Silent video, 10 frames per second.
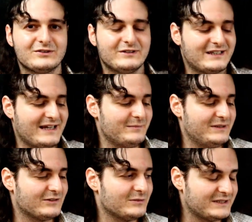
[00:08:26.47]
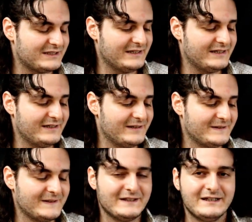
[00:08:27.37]
so it can be a little bit
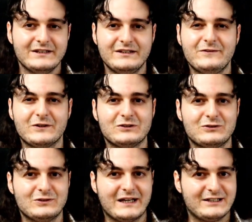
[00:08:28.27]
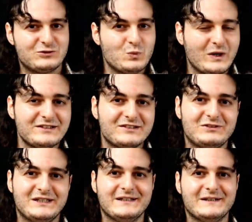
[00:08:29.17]
difficult to catch one
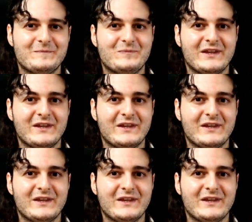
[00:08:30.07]
string.